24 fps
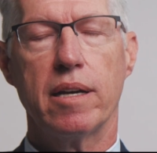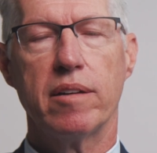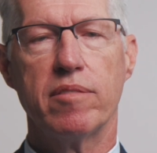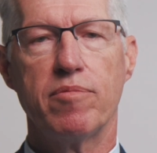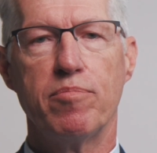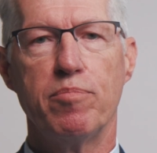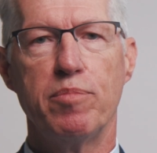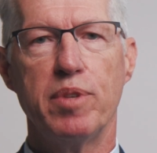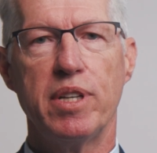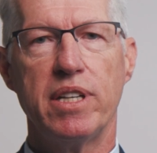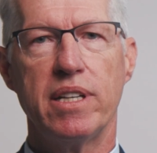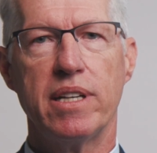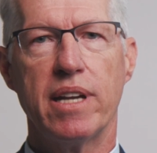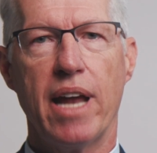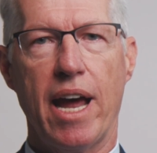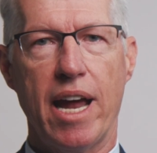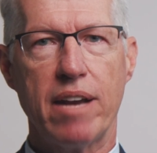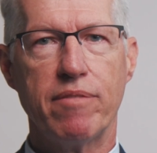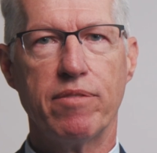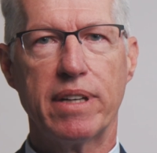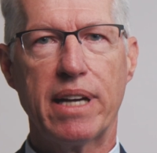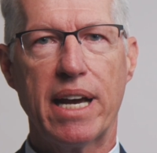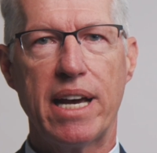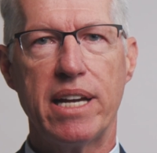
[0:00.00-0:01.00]
have been
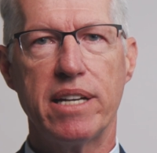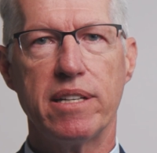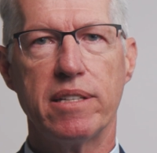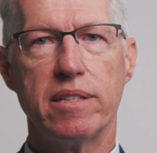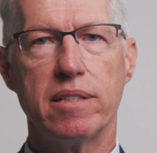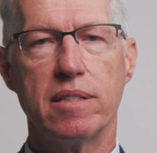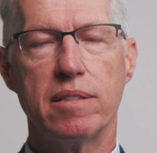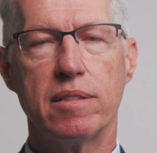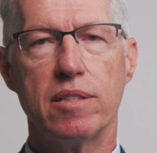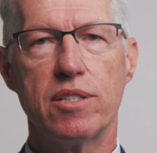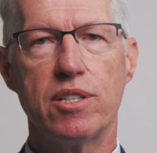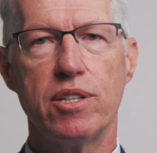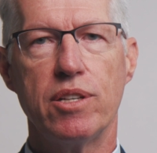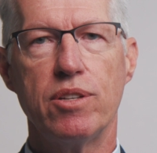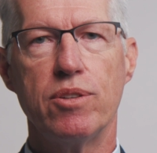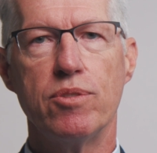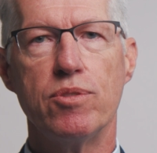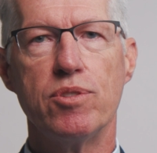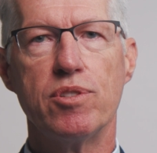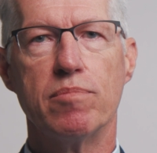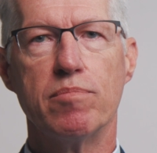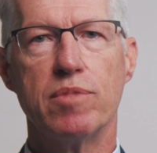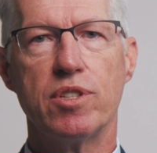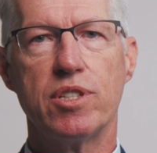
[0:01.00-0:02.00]
advocating to
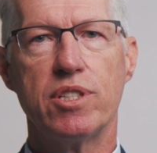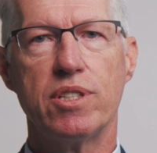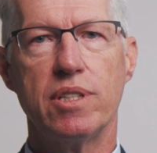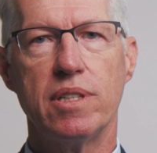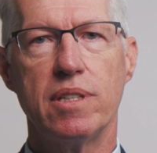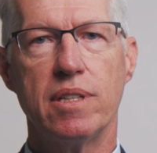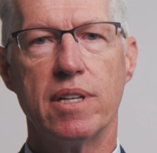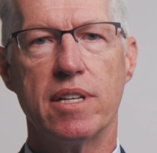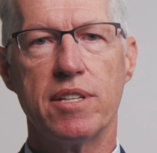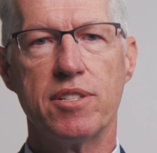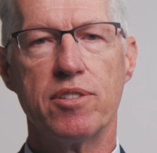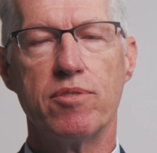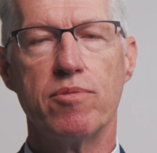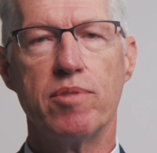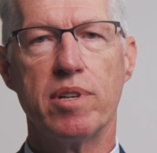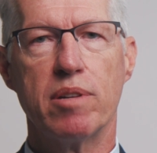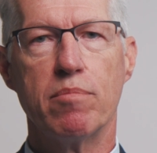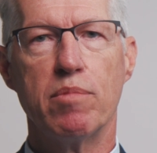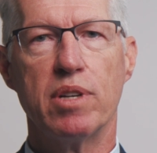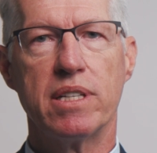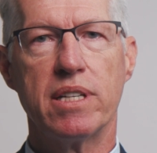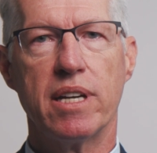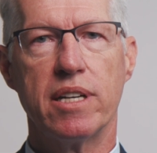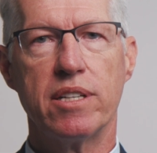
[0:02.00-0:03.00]
use the machine as a
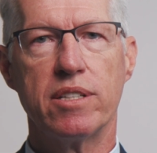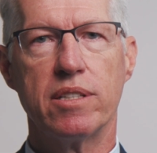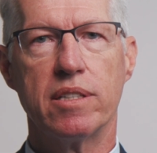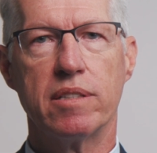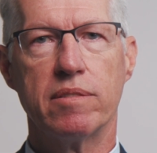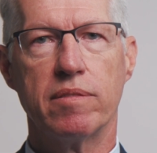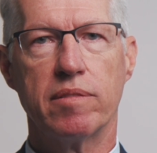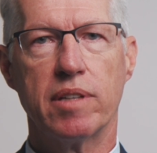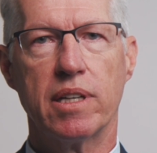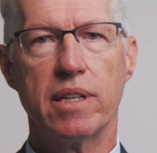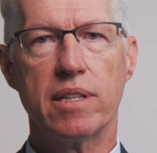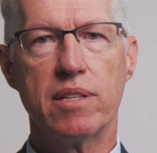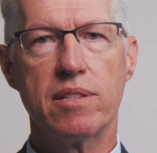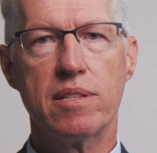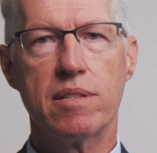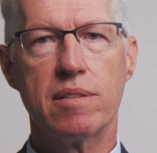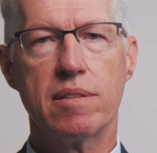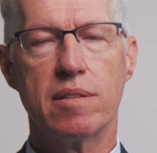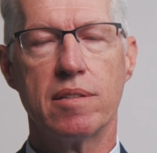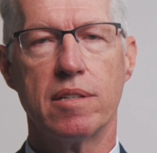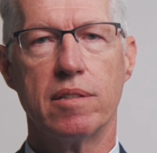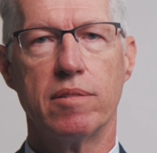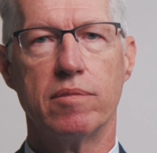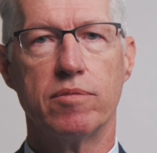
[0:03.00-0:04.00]
rehabilitation
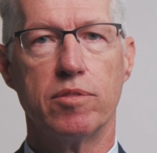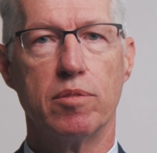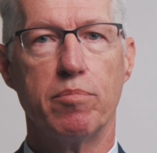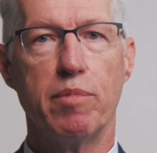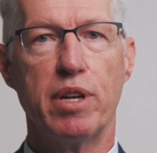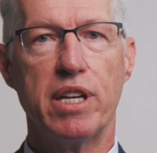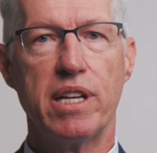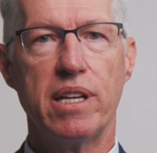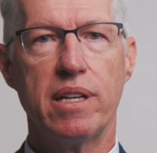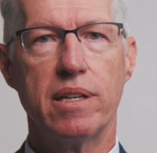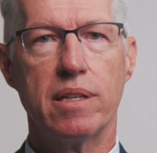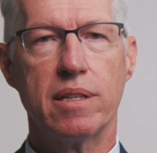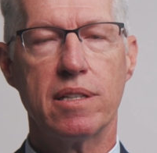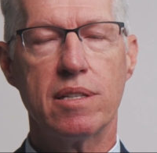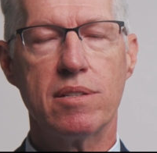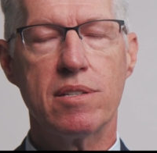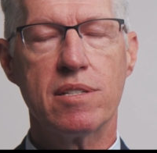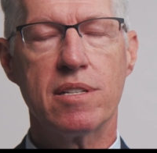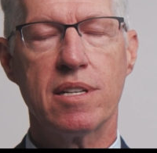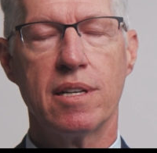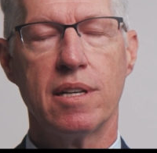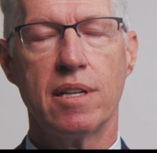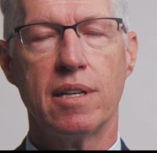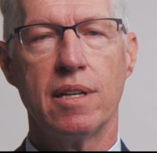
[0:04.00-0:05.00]
device for many
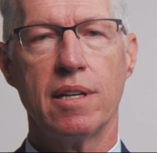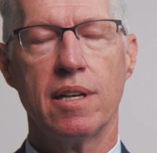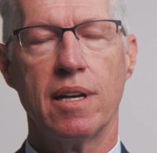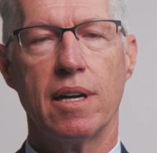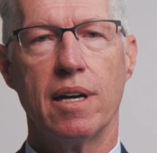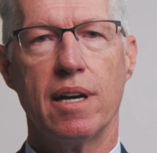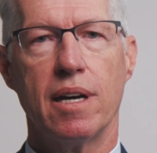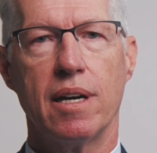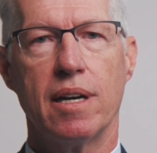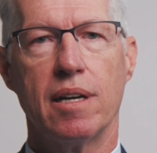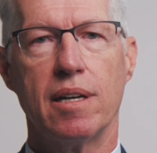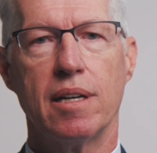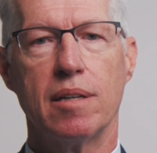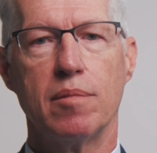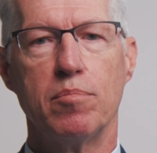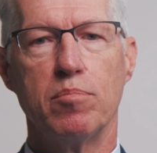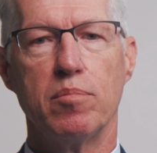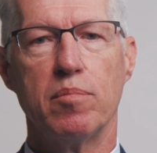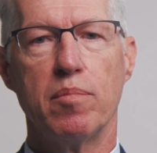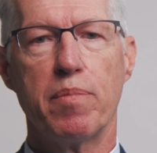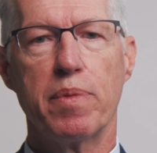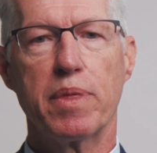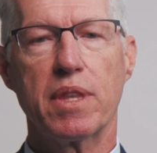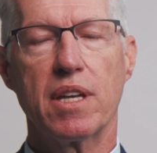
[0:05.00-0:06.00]
years,
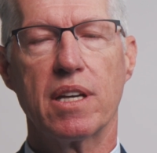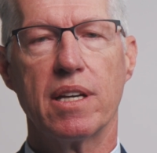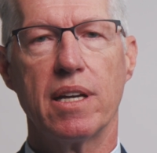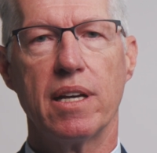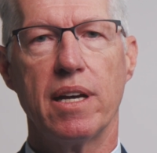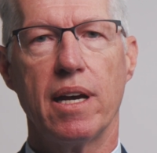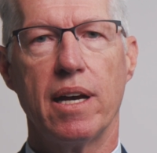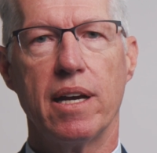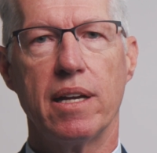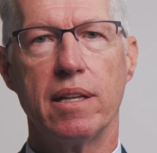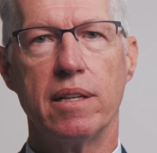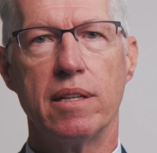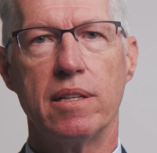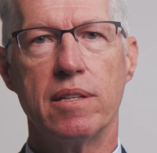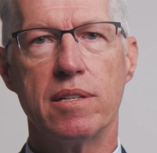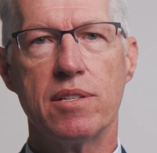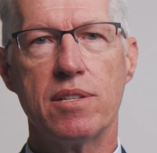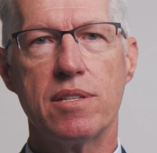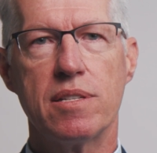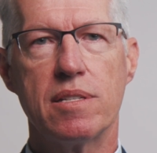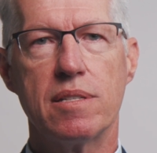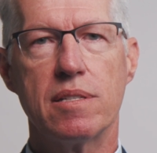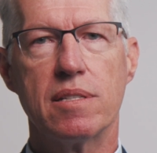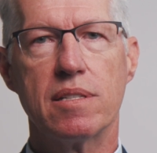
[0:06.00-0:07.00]
and
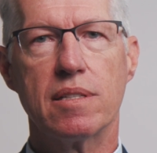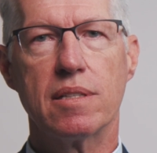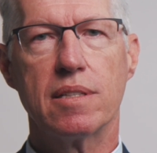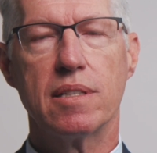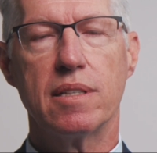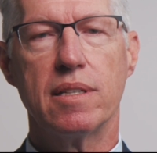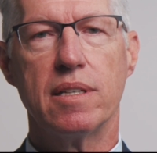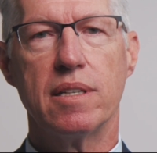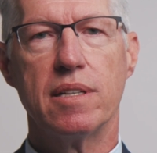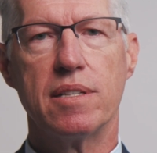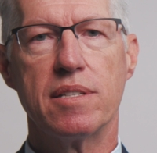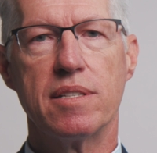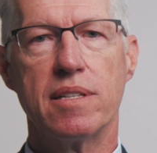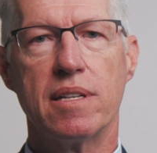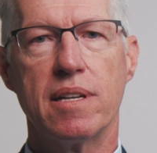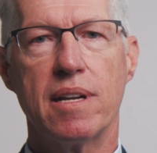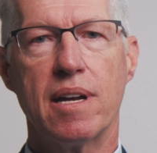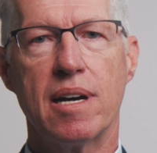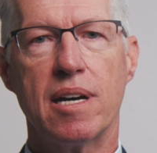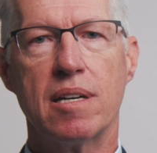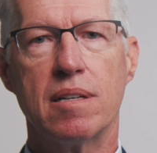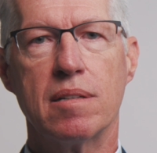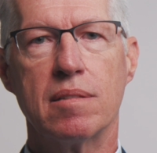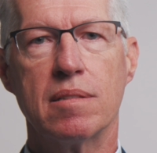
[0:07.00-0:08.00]
this is
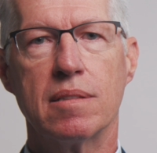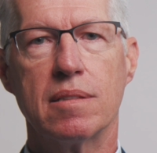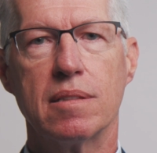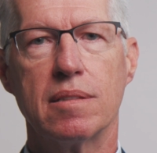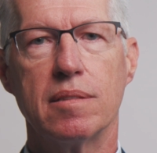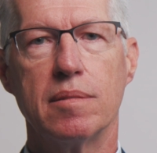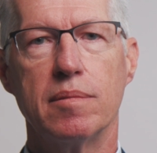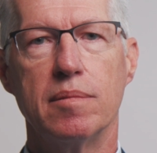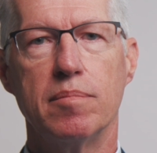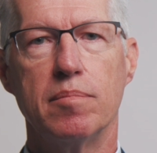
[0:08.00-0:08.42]
now